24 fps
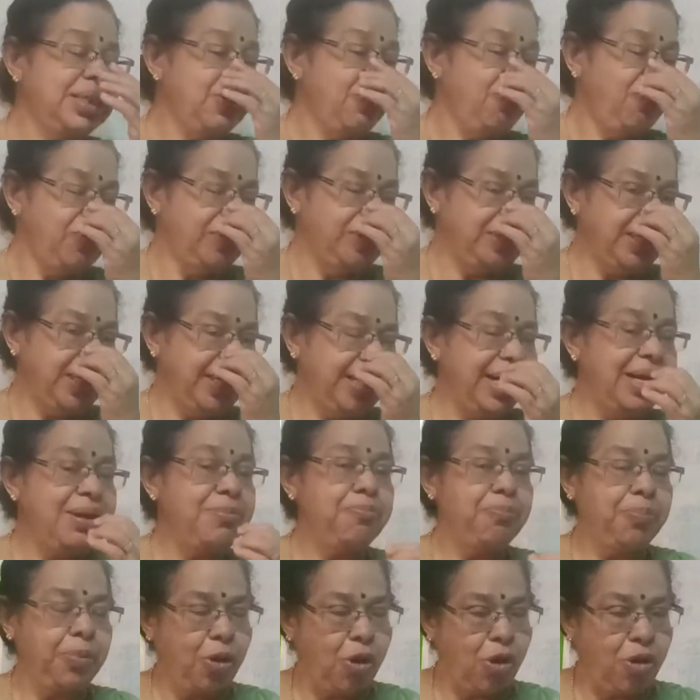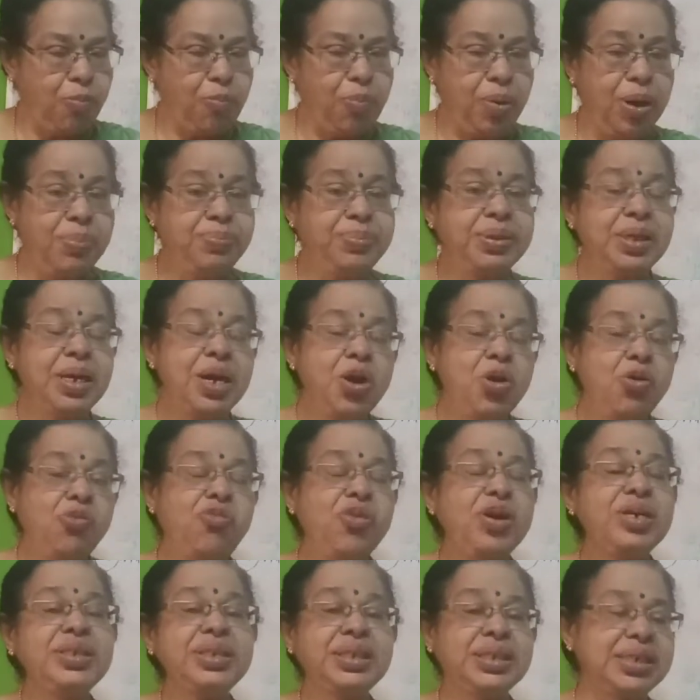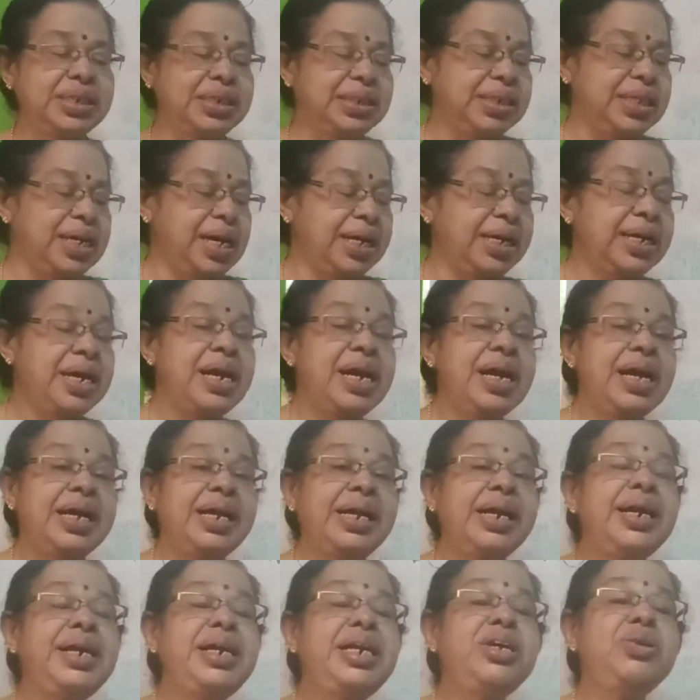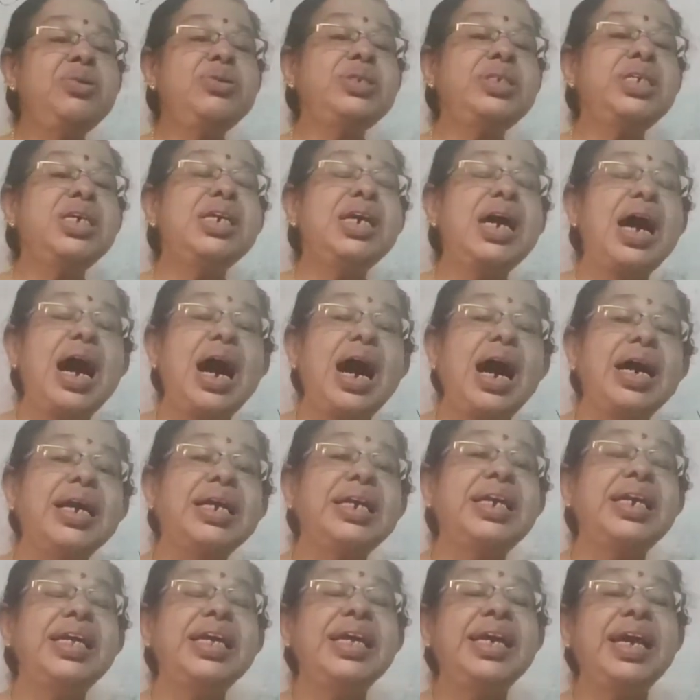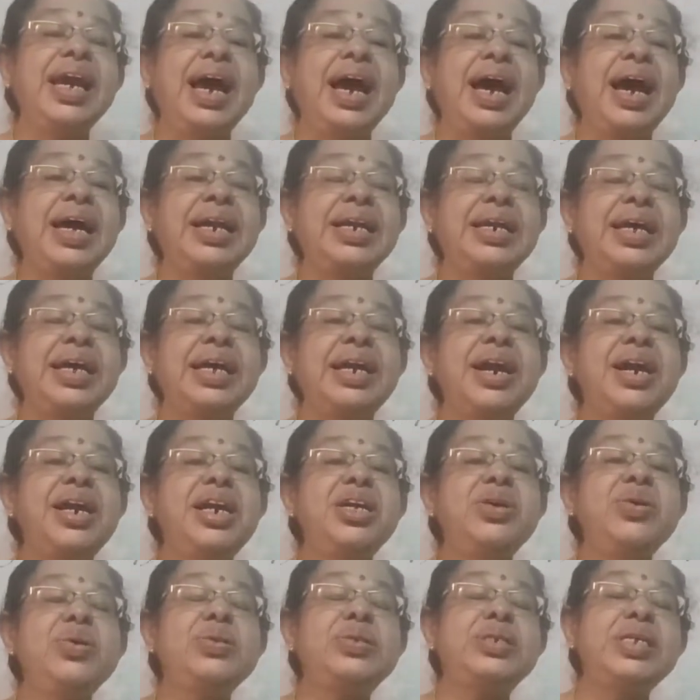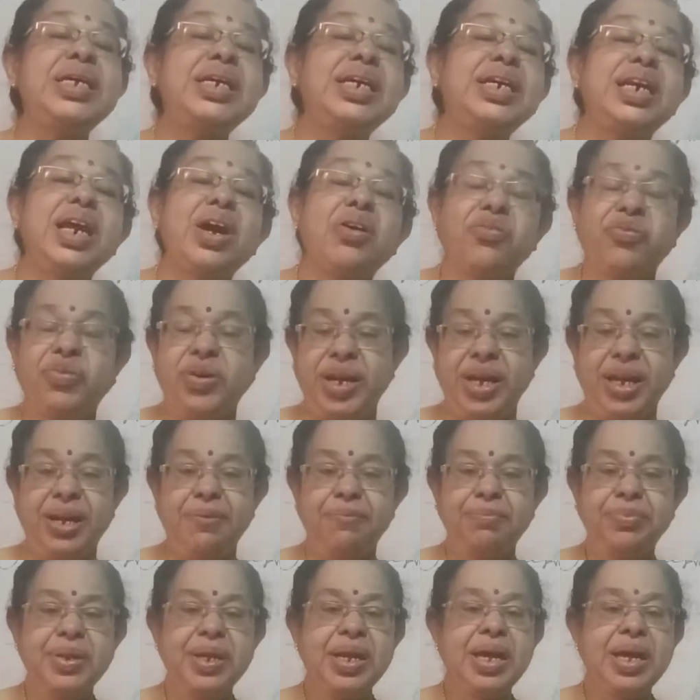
physical problems, first is that reducing RD and reducing FD.